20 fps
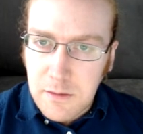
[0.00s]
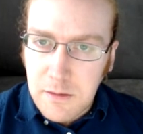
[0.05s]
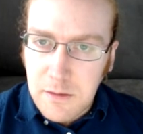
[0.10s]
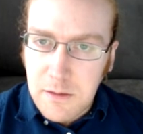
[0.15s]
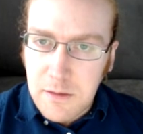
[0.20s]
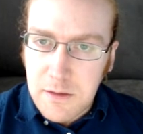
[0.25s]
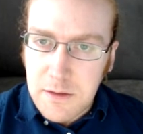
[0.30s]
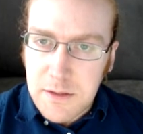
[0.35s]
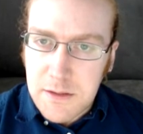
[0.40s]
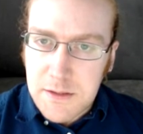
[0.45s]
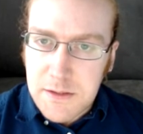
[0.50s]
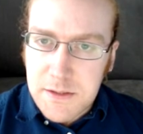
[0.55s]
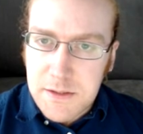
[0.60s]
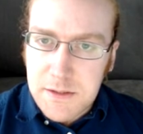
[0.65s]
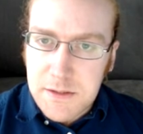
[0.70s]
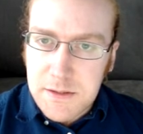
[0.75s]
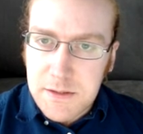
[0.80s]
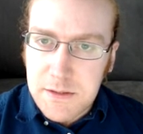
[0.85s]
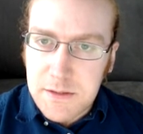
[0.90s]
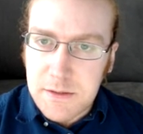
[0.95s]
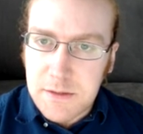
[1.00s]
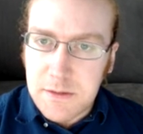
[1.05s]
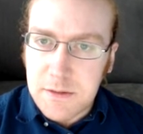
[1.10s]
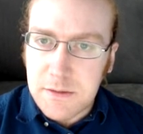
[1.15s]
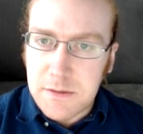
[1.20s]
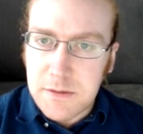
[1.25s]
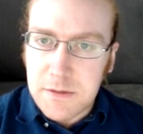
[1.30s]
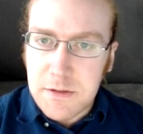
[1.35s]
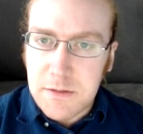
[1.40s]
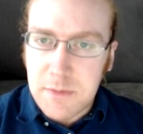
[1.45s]
this
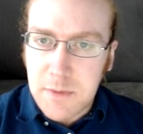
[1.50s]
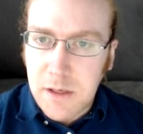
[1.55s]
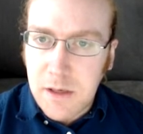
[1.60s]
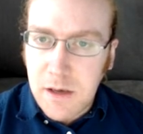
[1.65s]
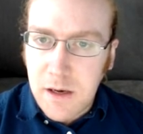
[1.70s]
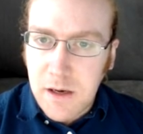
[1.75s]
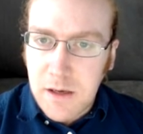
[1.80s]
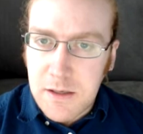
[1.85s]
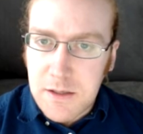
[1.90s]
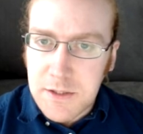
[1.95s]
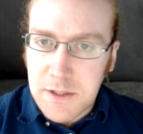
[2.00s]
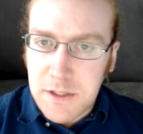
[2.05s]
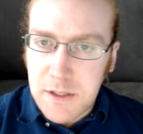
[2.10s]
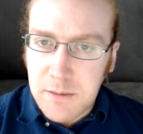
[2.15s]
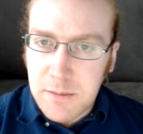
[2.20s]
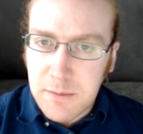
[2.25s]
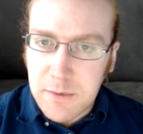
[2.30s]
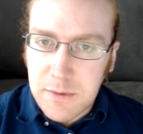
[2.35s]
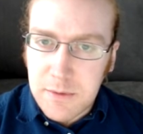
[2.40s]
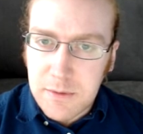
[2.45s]
to make eye shape.